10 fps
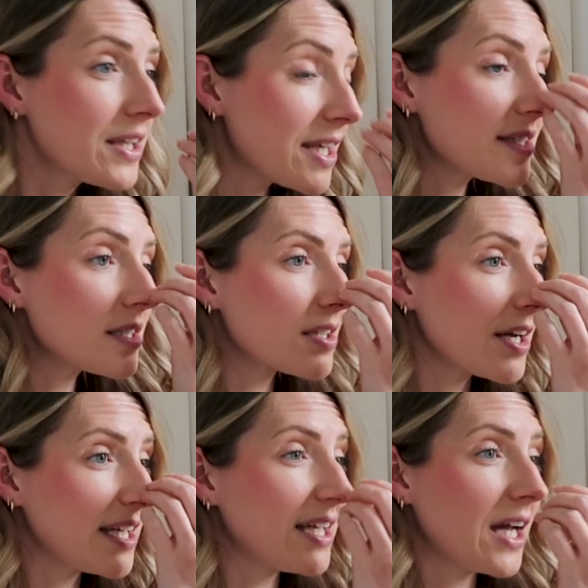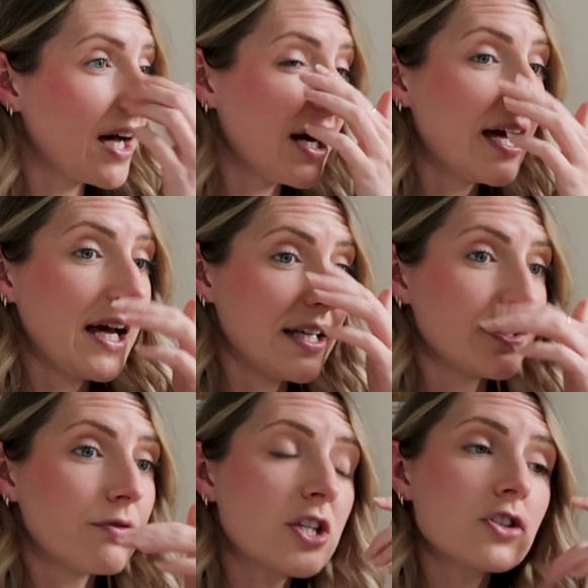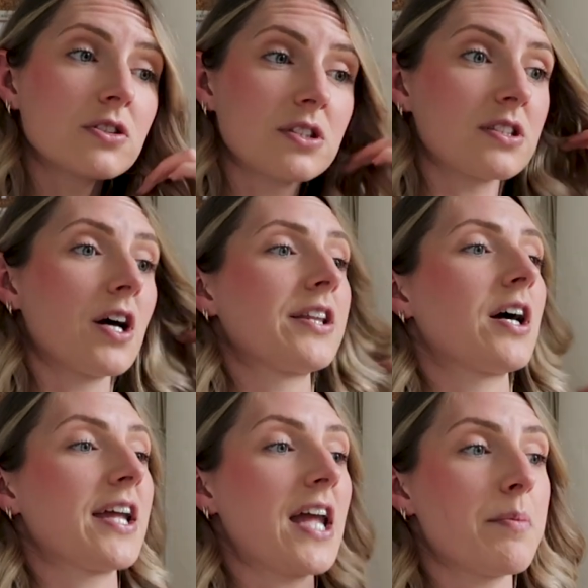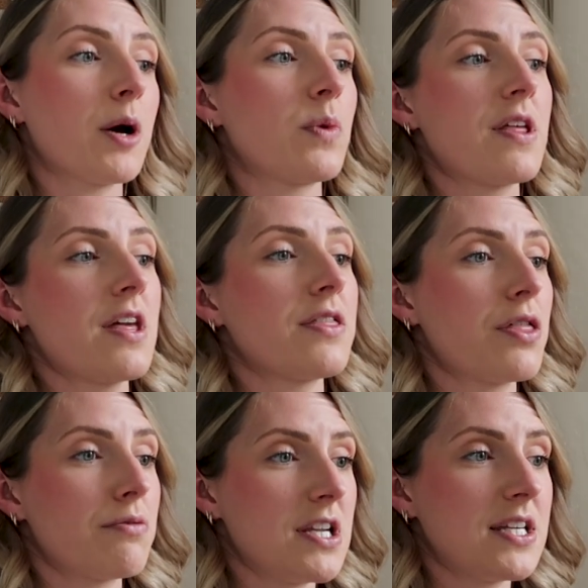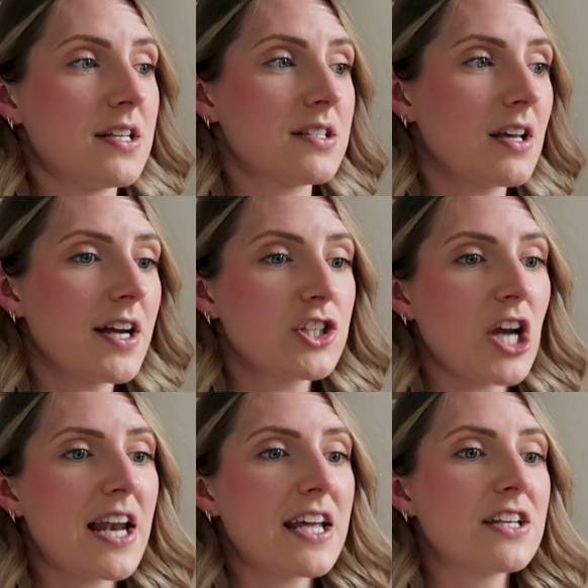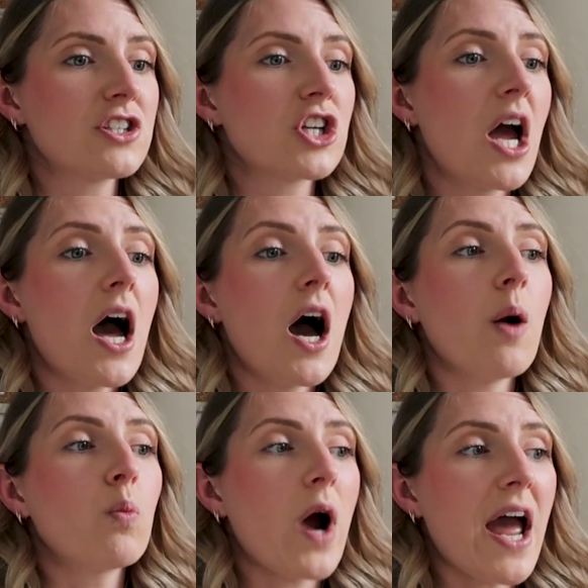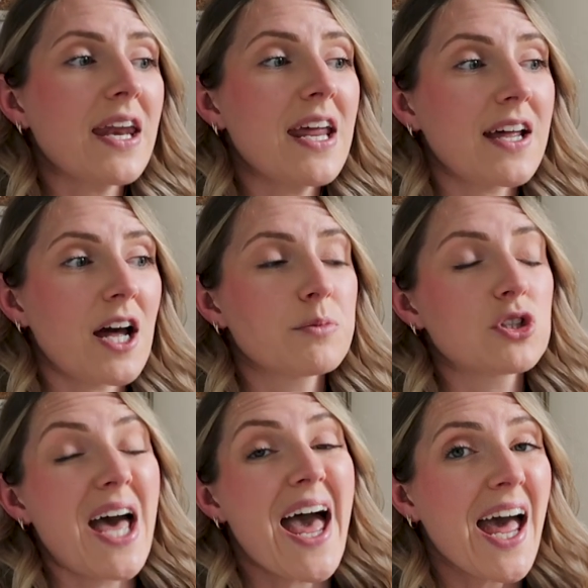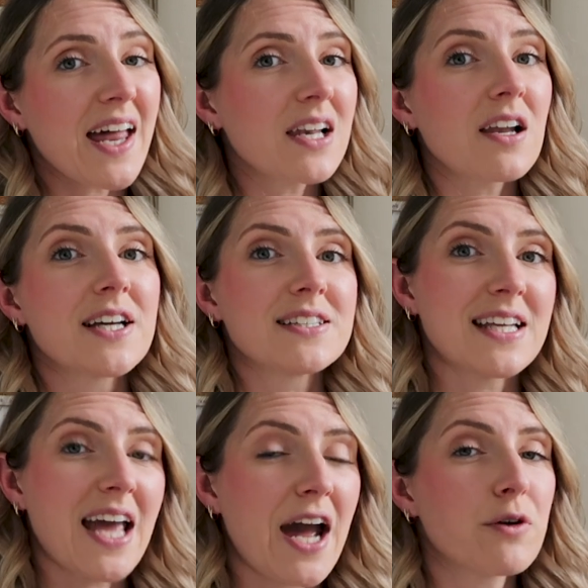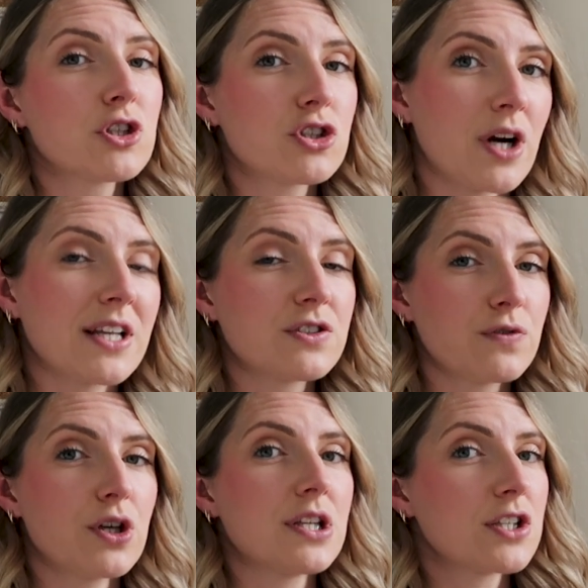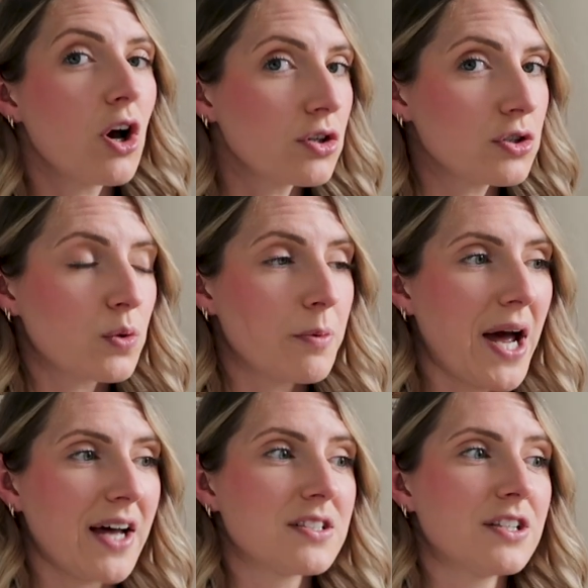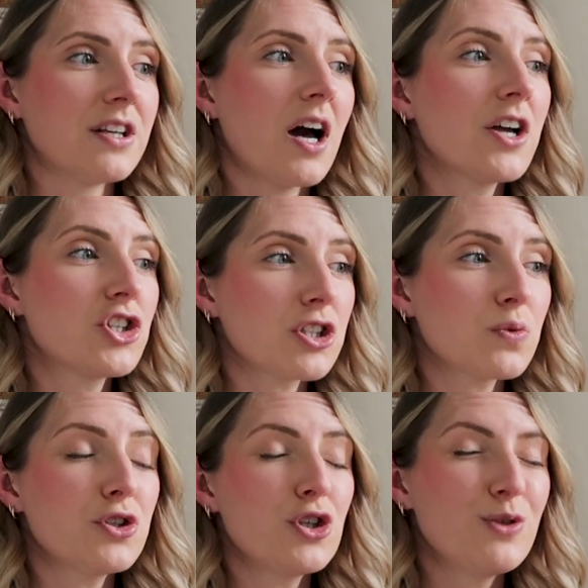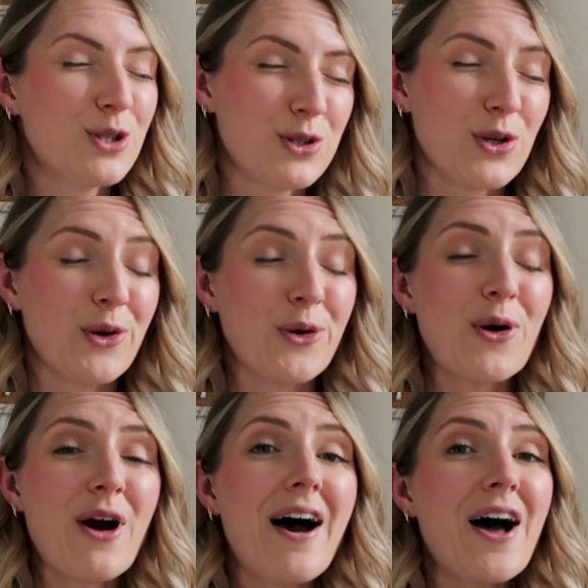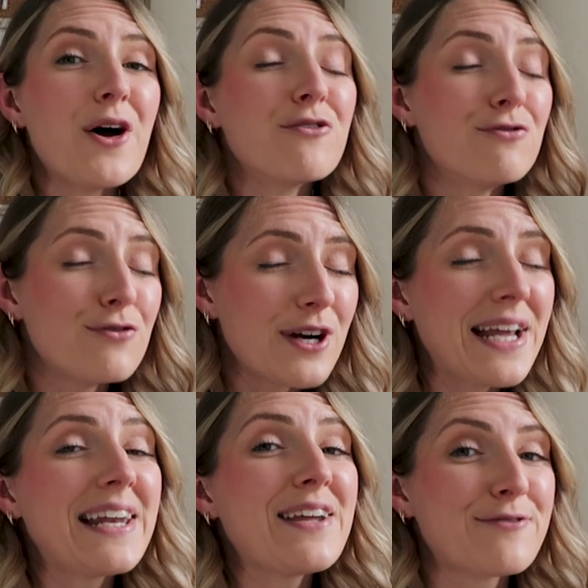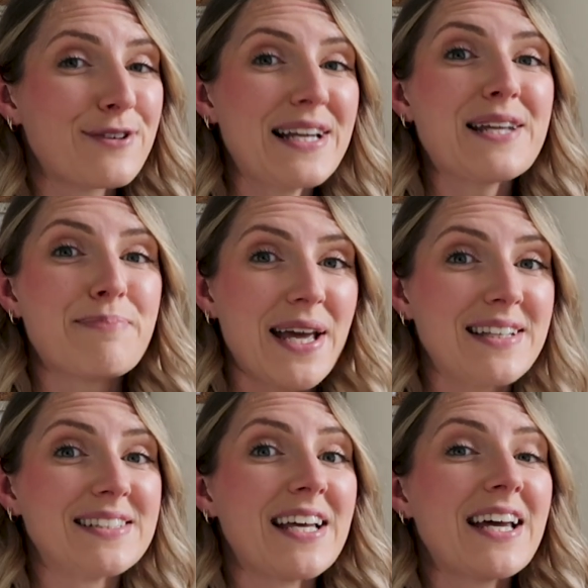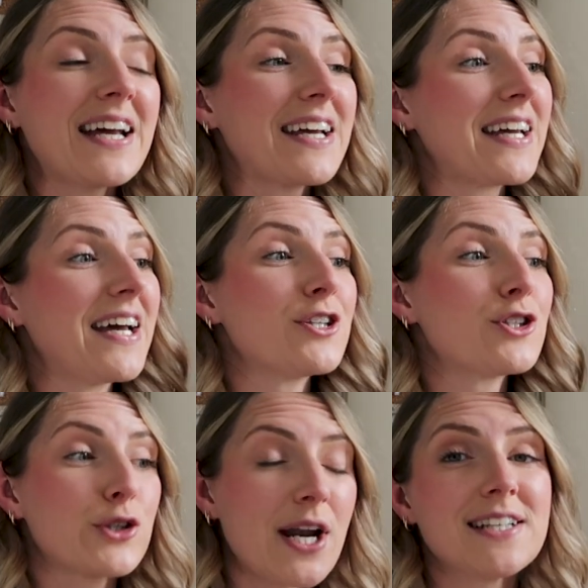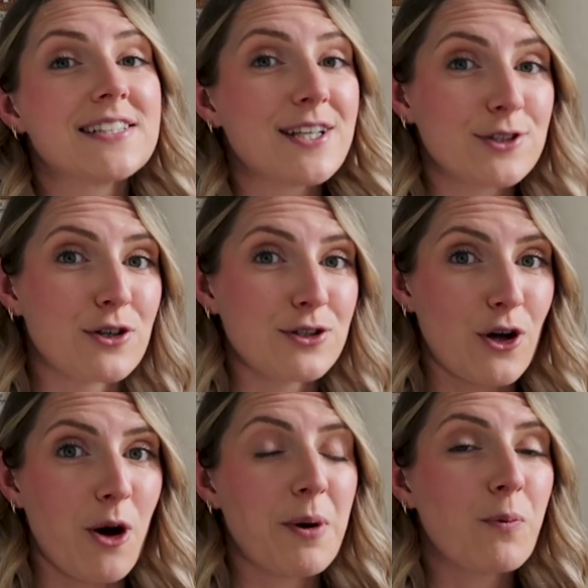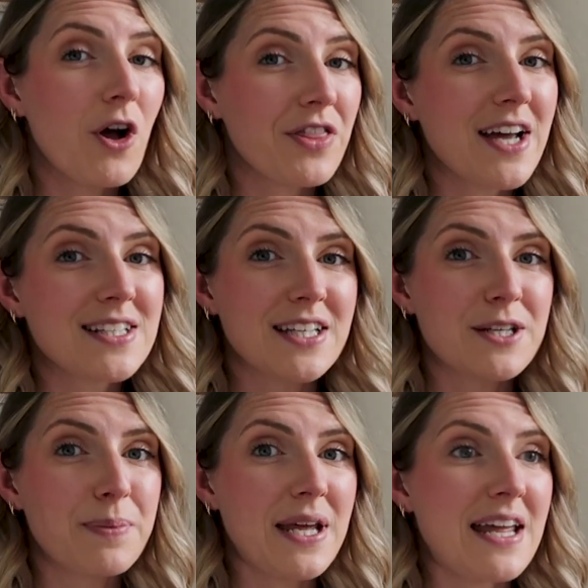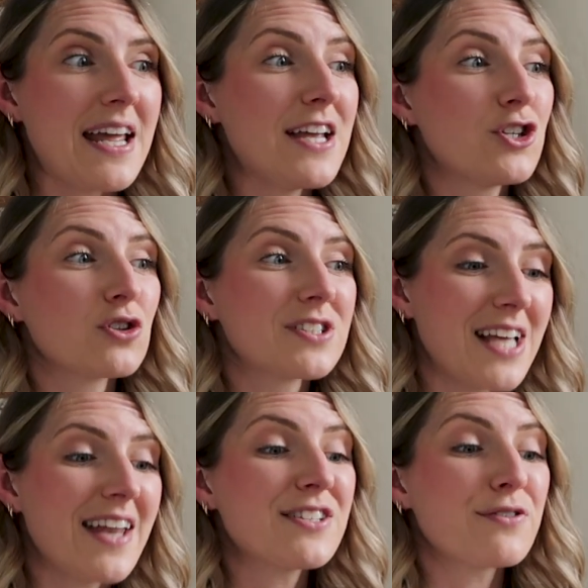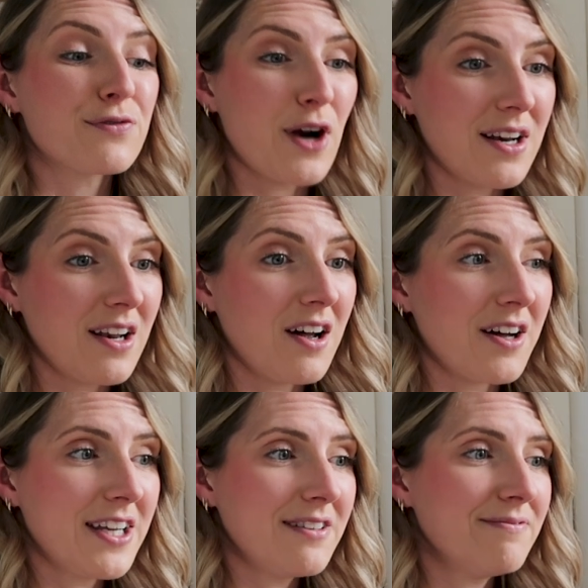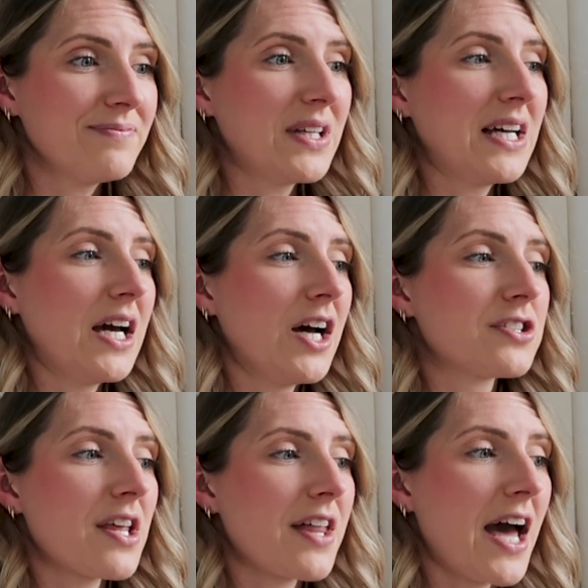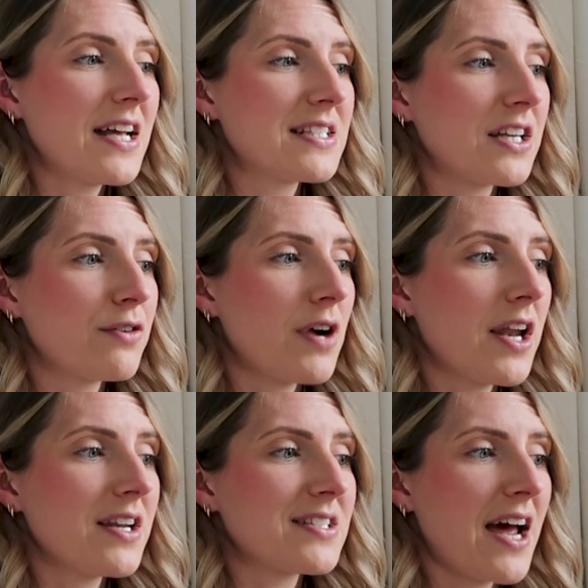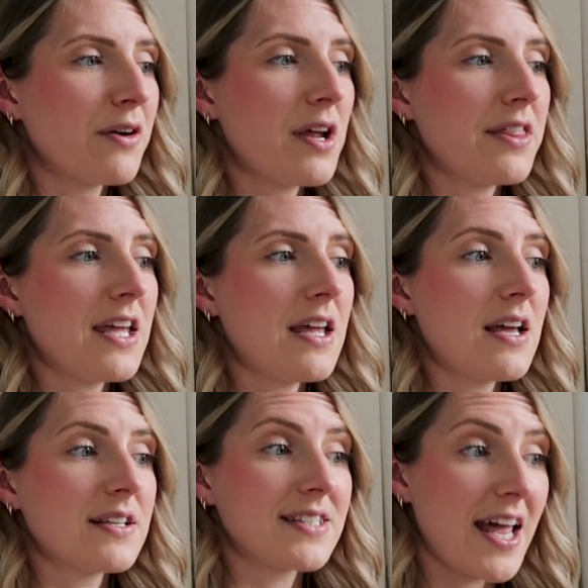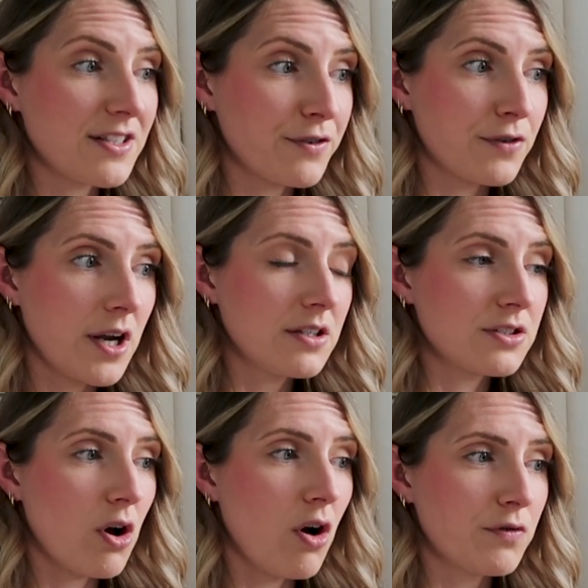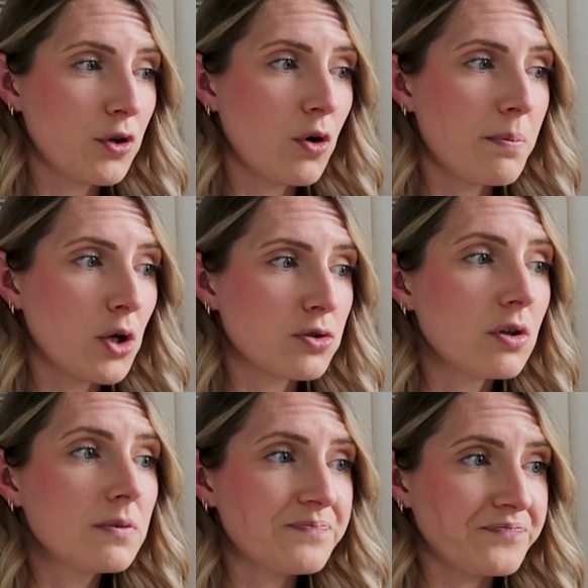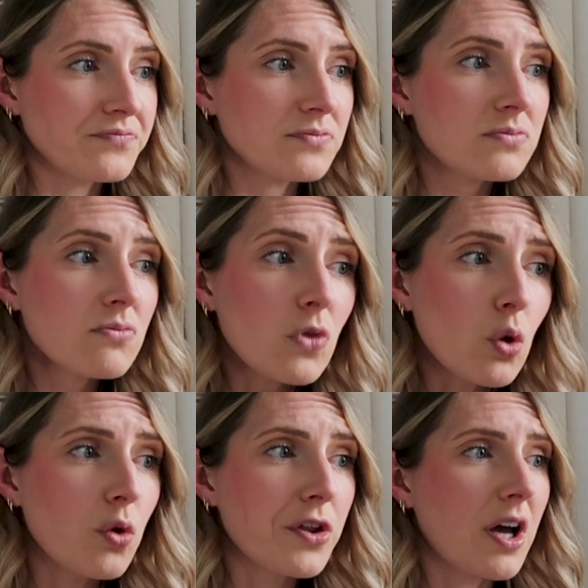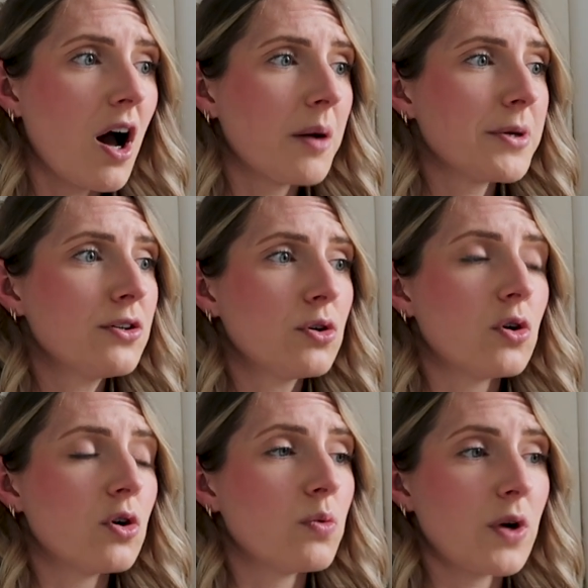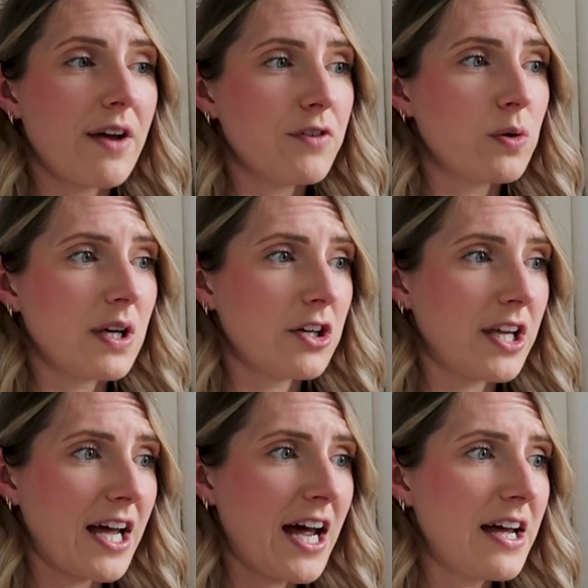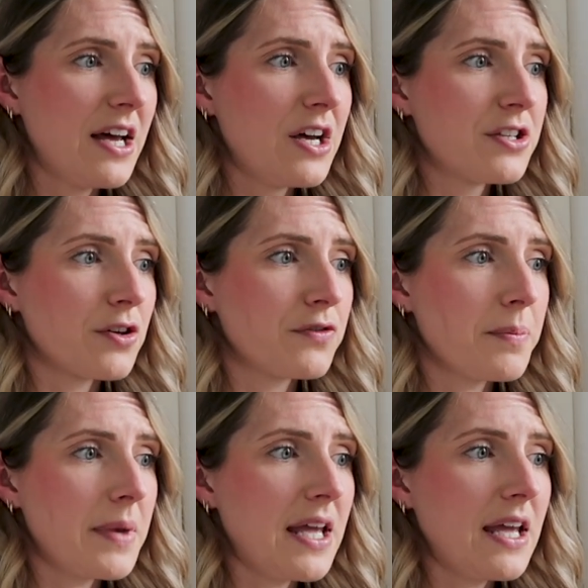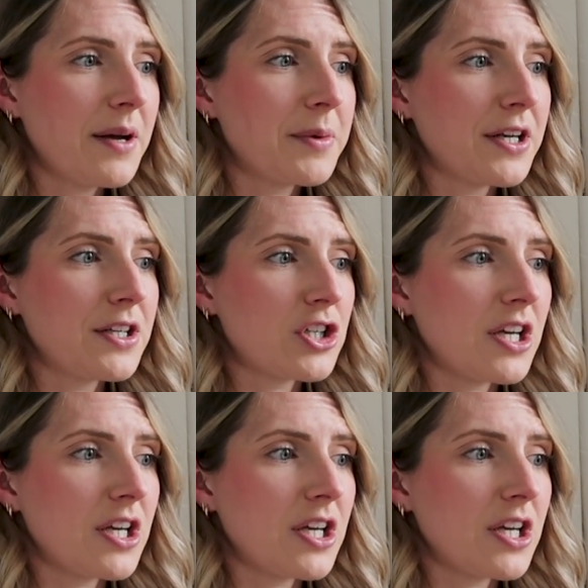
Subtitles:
this design here is an original design that I came up with in the 3-day design challenge. And when it comes to analyzing how to transfer this onto a pattern, I just want you to do really basic tracings on top. And what that is going to be is your center front line. And so that is going to run down the center front of your model or the garment or whatever you are looking at. So for me, I'm going to